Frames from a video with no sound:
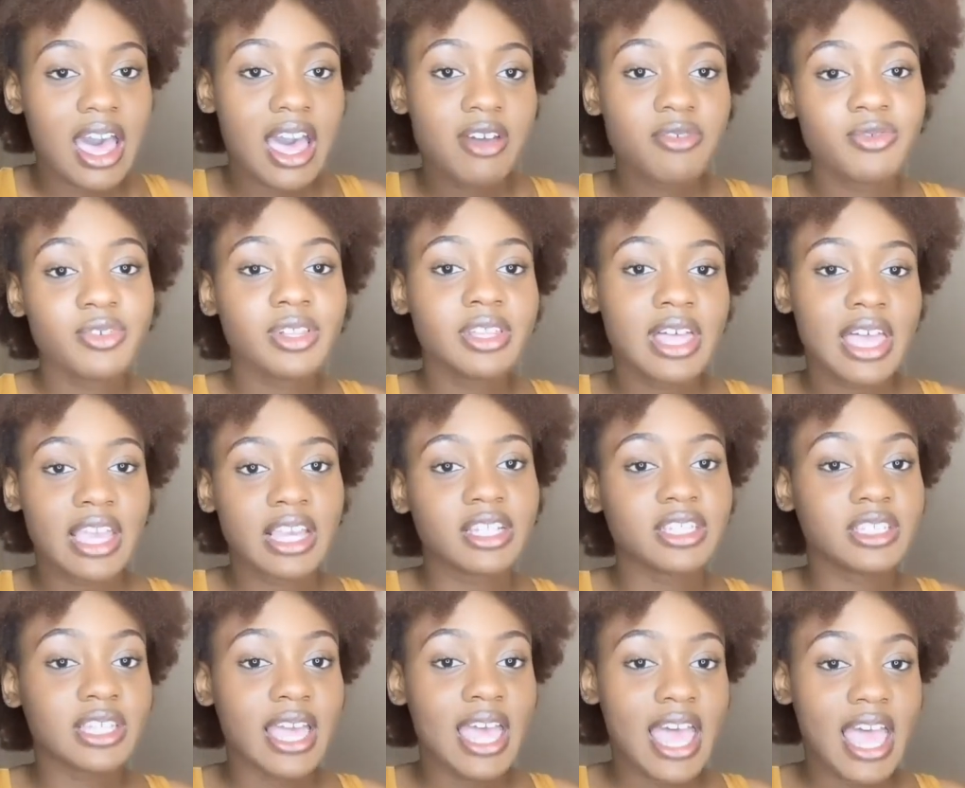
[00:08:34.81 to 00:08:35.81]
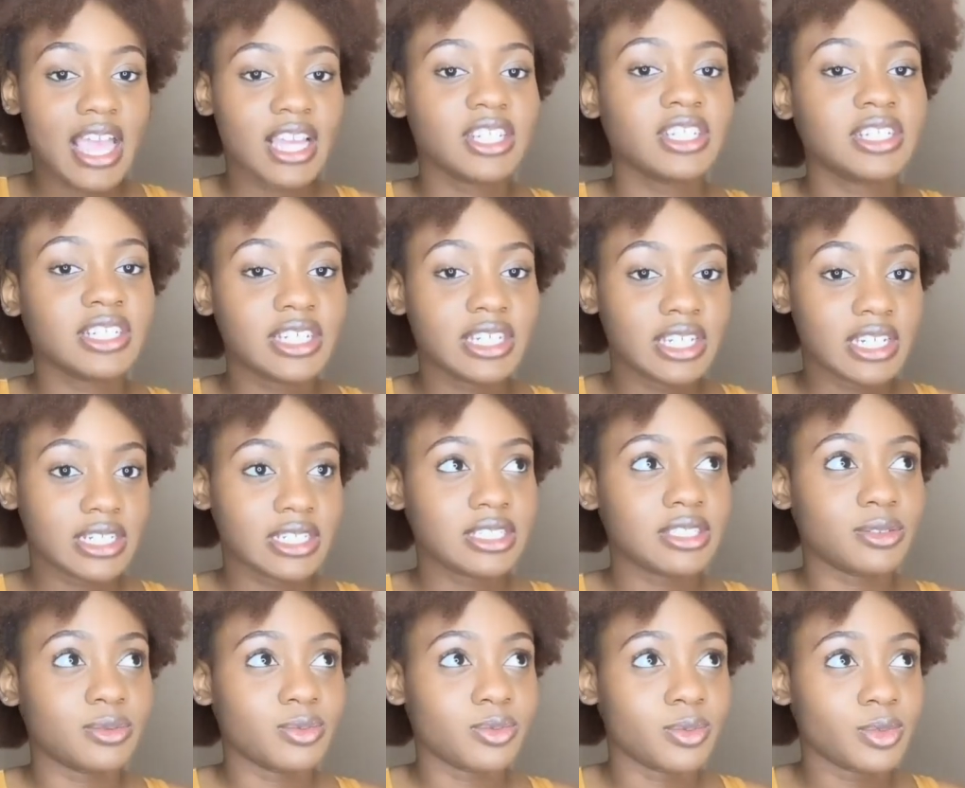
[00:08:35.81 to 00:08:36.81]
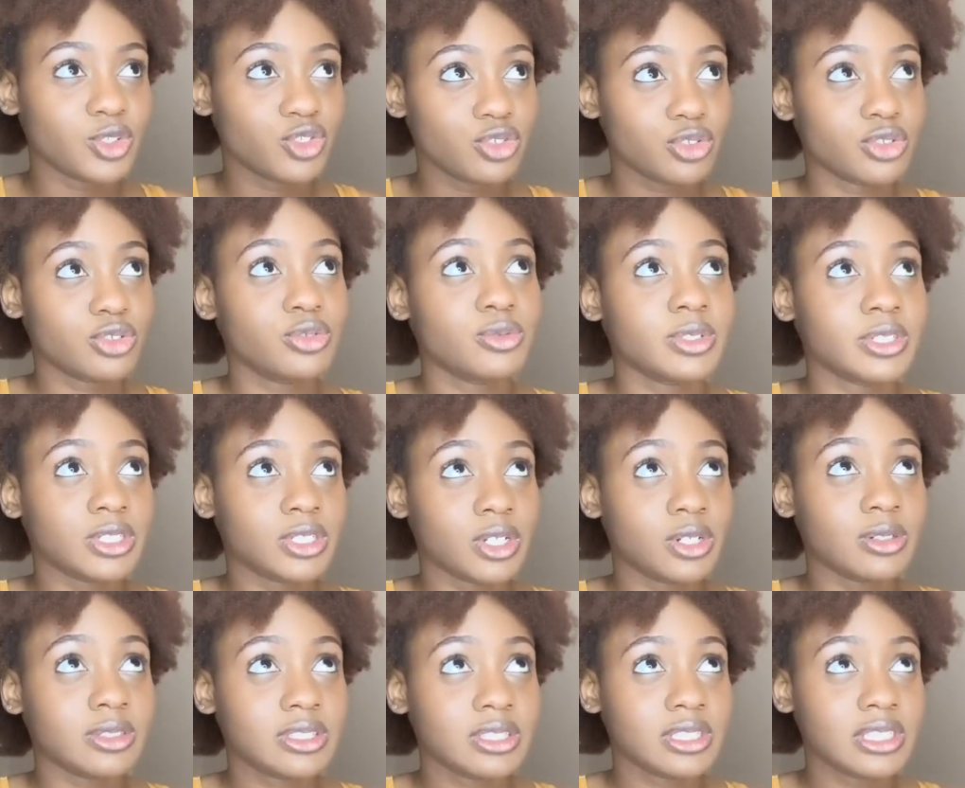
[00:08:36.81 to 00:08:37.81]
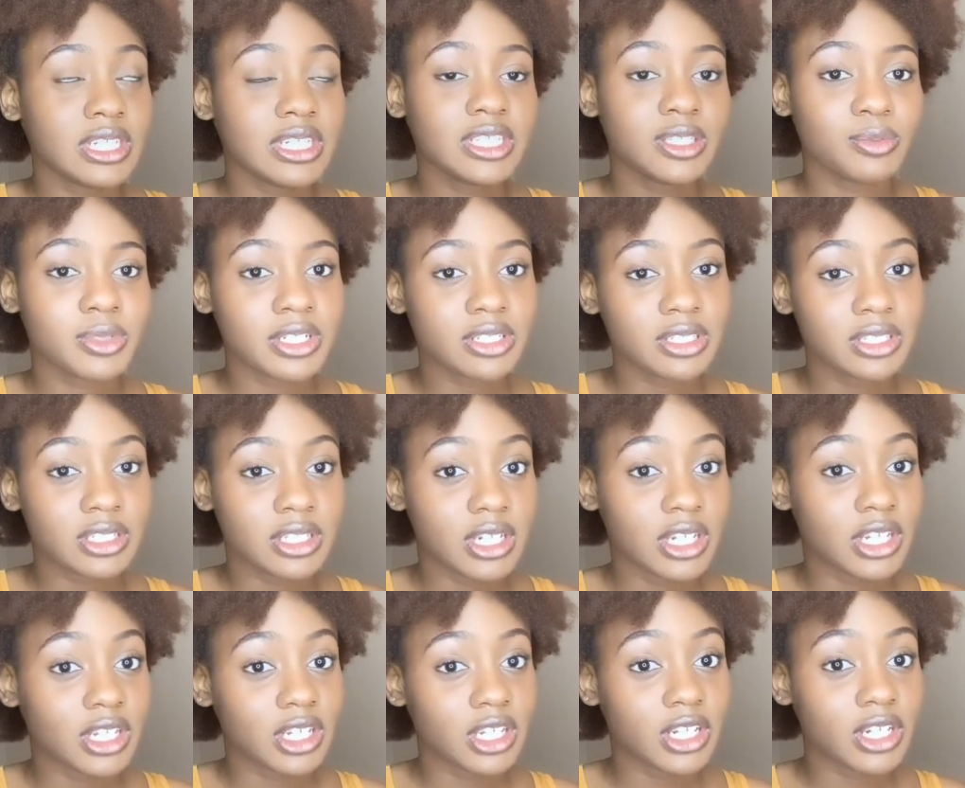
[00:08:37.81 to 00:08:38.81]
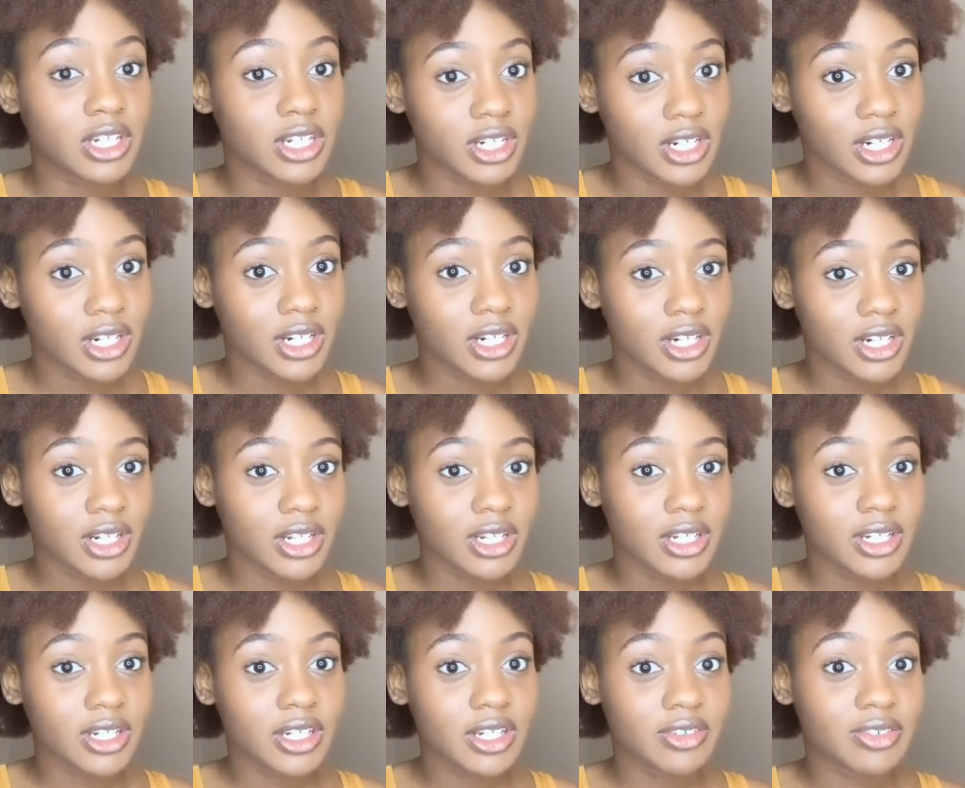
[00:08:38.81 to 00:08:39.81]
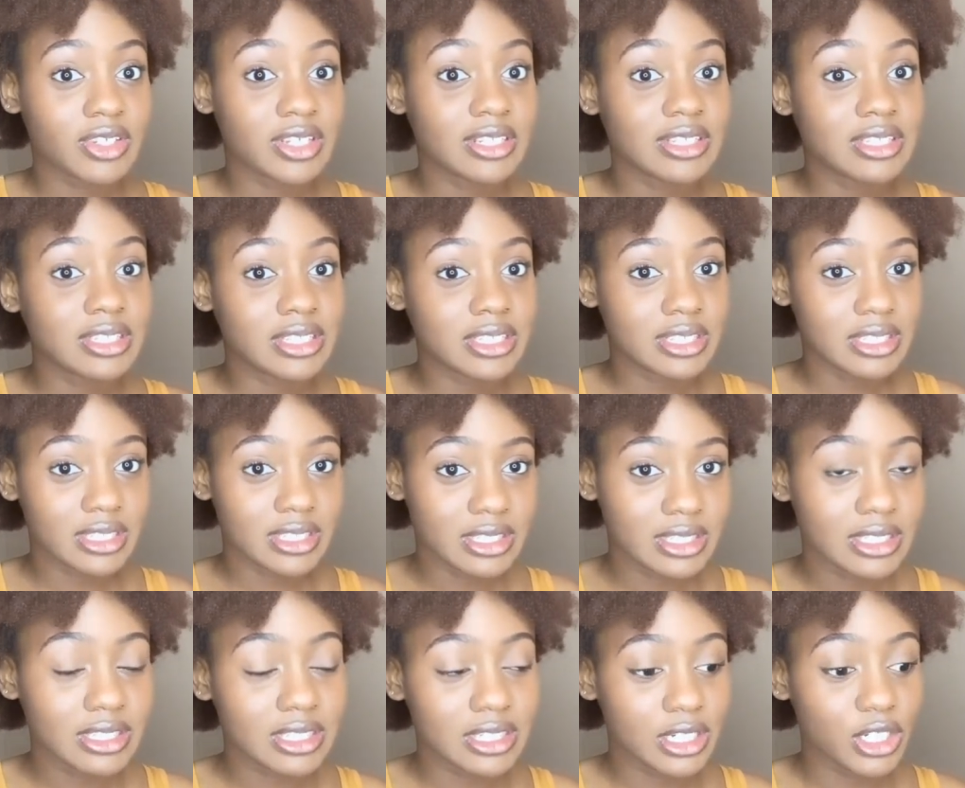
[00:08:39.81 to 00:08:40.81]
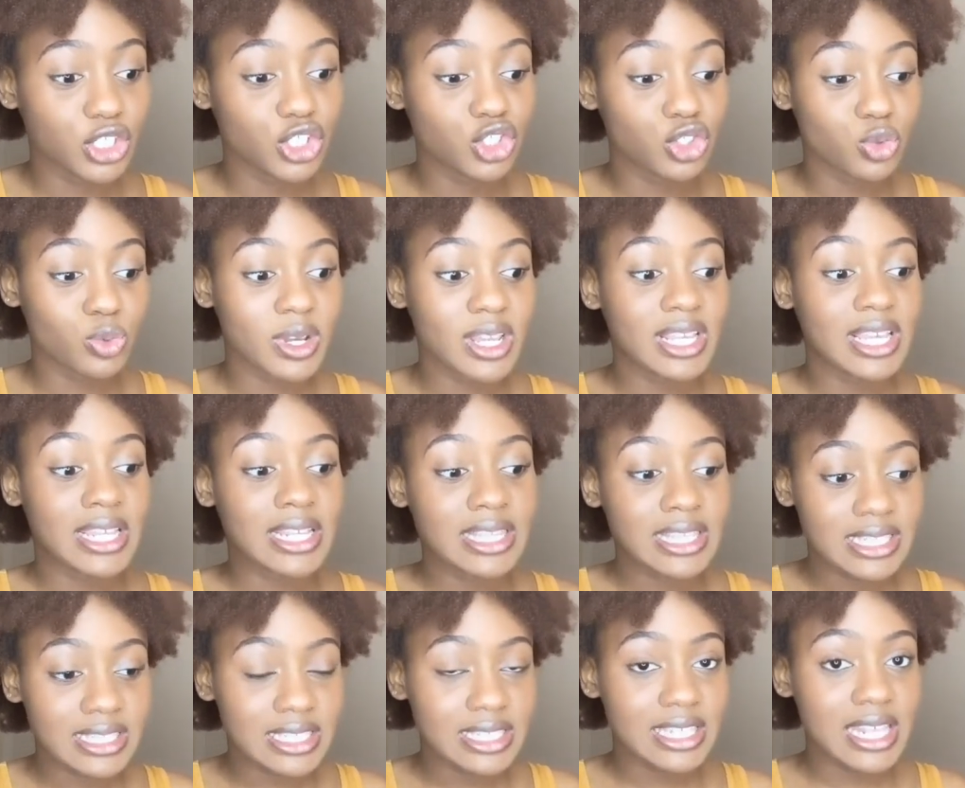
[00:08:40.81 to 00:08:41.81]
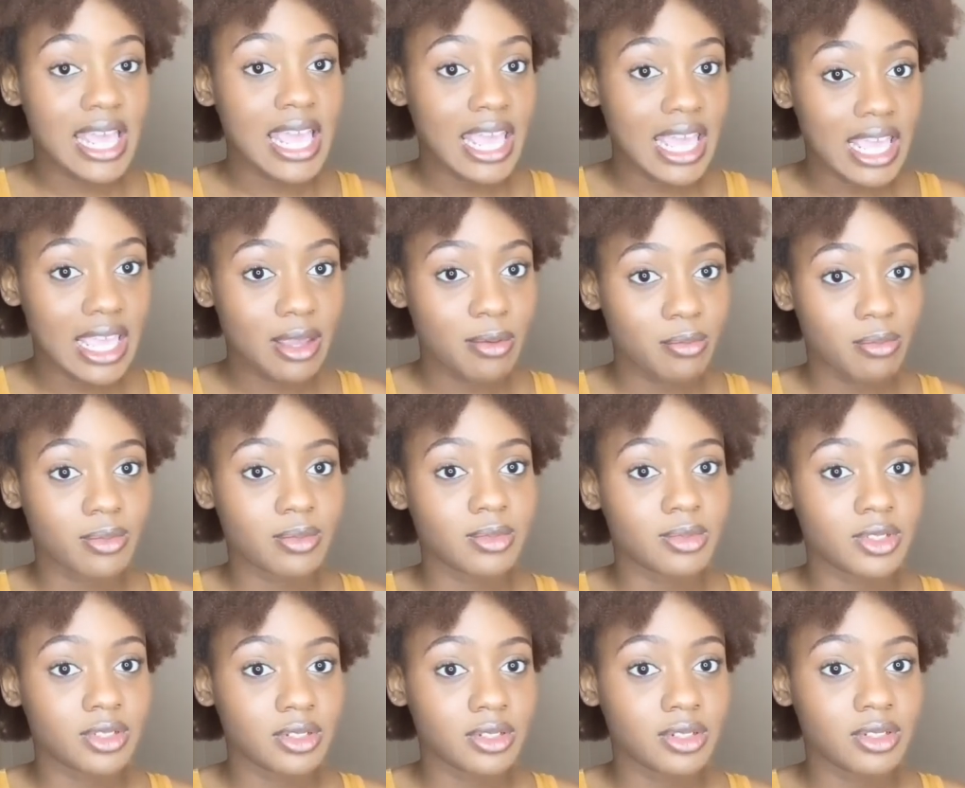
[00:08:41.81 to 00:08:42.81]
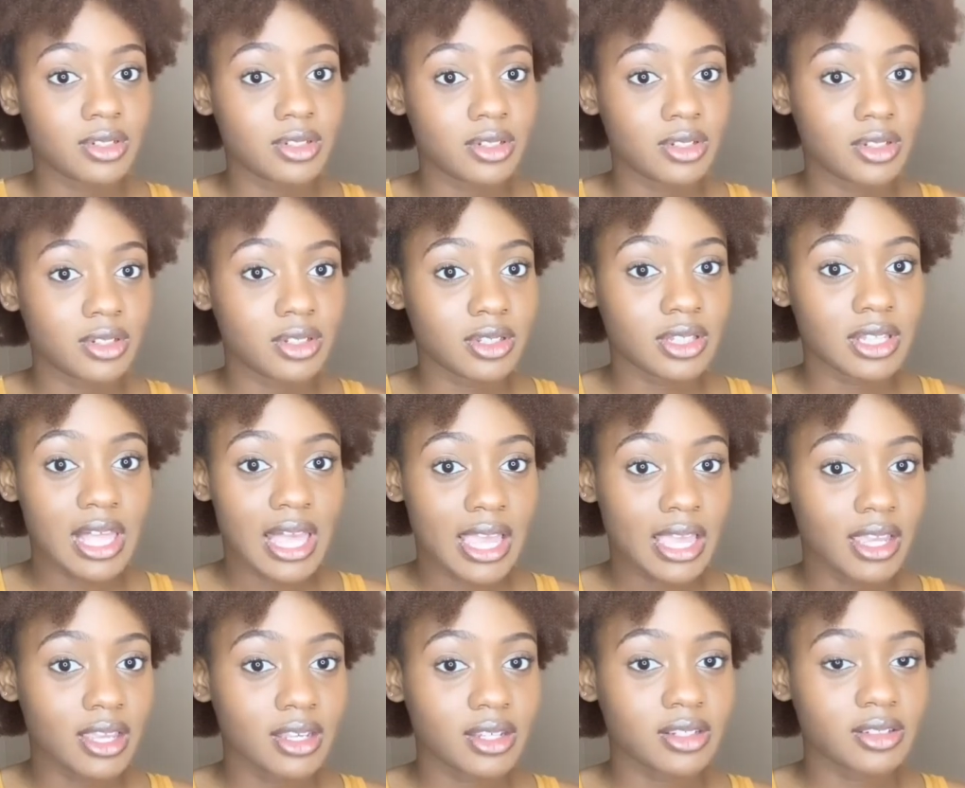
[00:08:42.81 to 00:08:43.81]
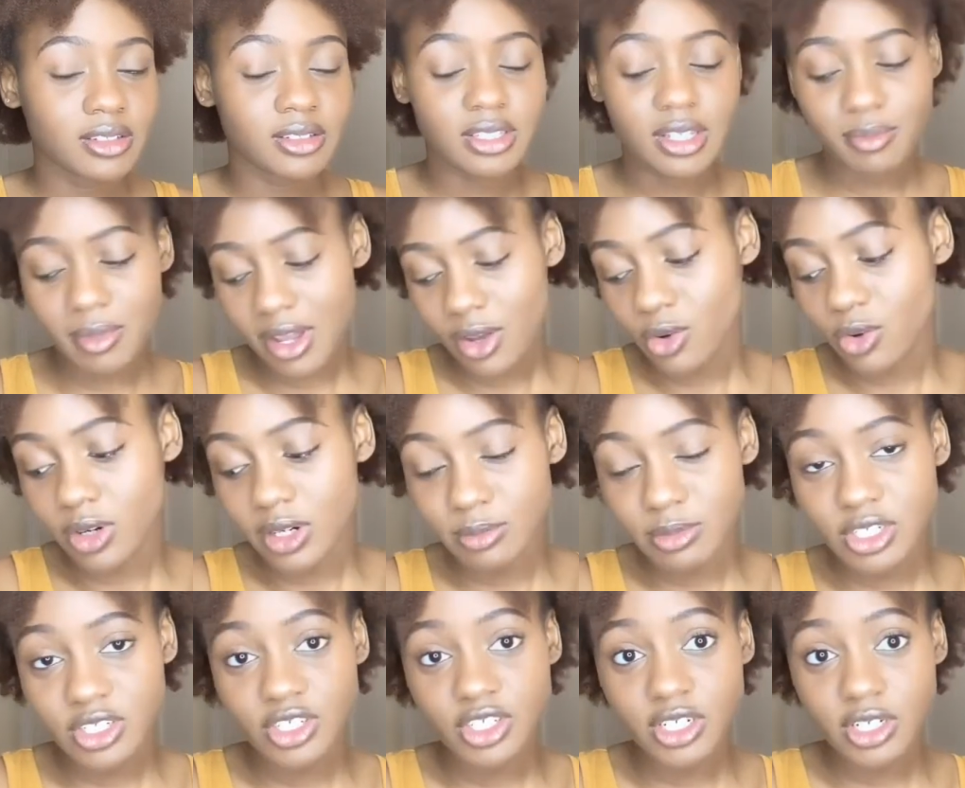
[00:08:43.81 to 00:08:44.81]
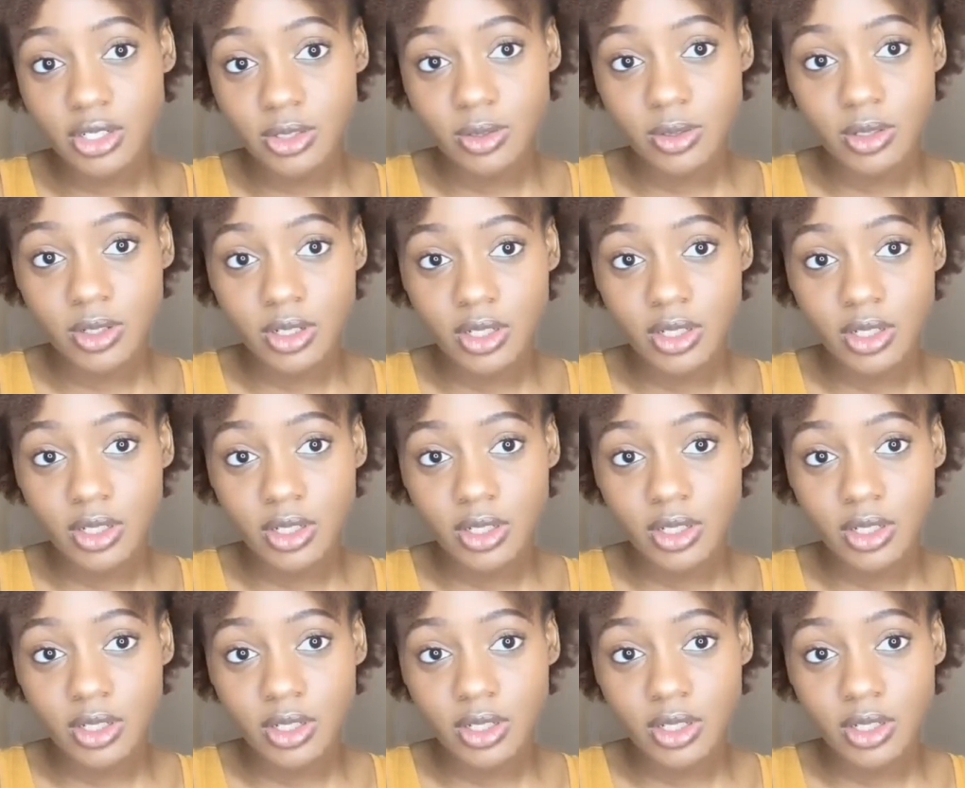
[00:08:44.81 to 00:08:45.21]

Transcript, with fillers: feel like to actually get some true results, six months to a year of consistency, doing it the same. Like, did my arm just jiggle?